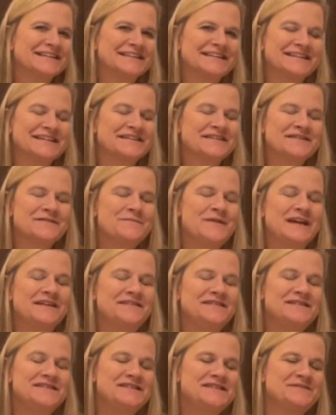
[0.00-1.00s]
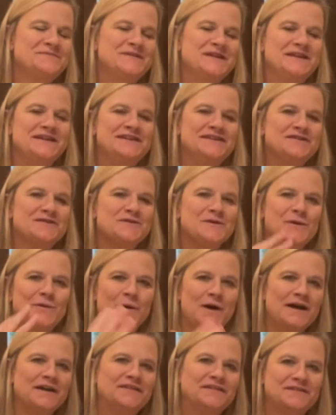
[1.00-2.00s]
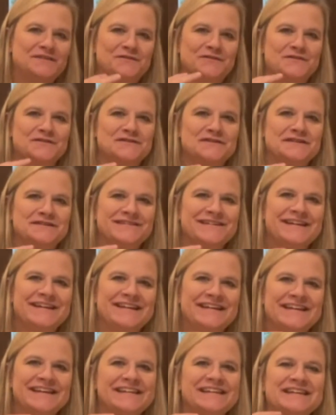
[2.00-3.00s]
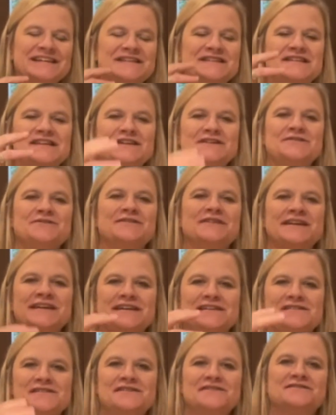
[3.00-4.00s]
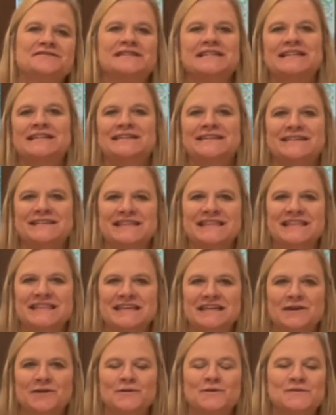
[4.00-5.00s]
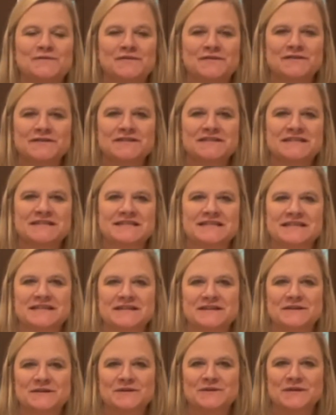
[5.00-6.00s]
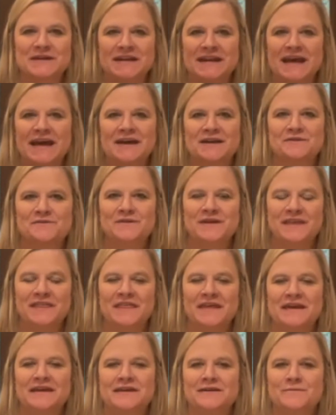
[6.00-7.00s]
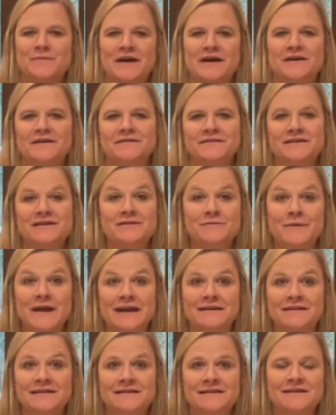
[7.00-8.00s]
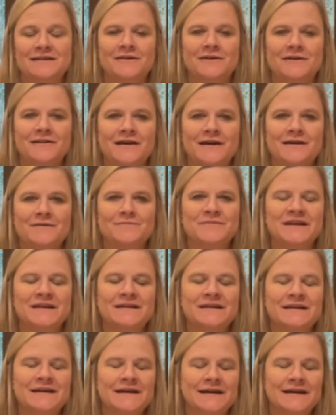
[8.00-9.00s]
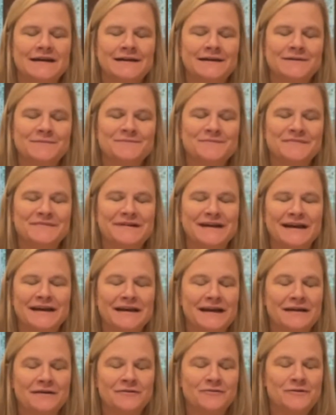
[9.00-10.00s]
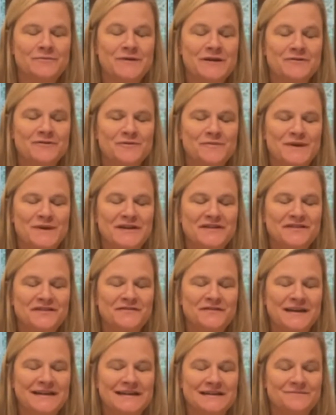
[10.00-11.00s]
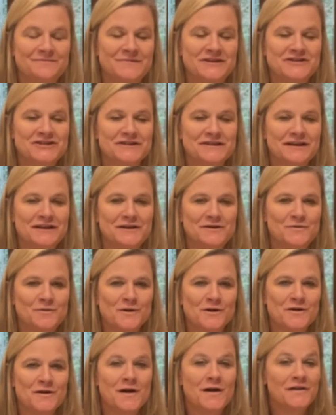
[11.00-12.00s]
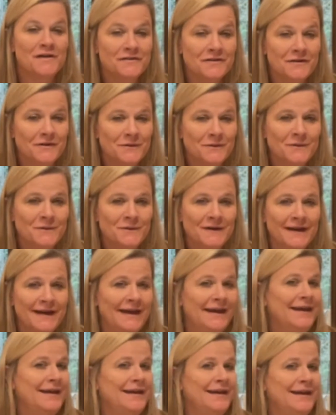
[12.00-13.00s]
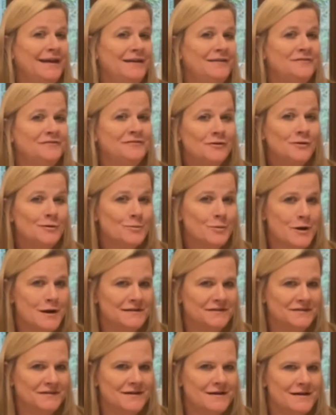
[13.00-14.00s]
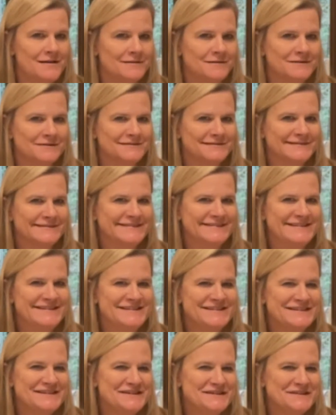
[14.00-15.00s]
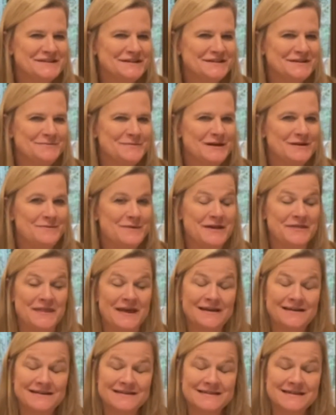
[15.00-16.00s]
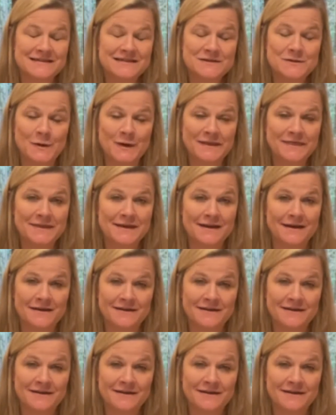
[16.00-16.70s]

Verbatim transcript: It's amazing to me your quest for continuing learning the old versus the new and how do we think about humanity all up. Um, I, I, would be remiss if I didn't mention that you were also a Fulbright scholar. Can you talk a little bit about that? Because that's quite the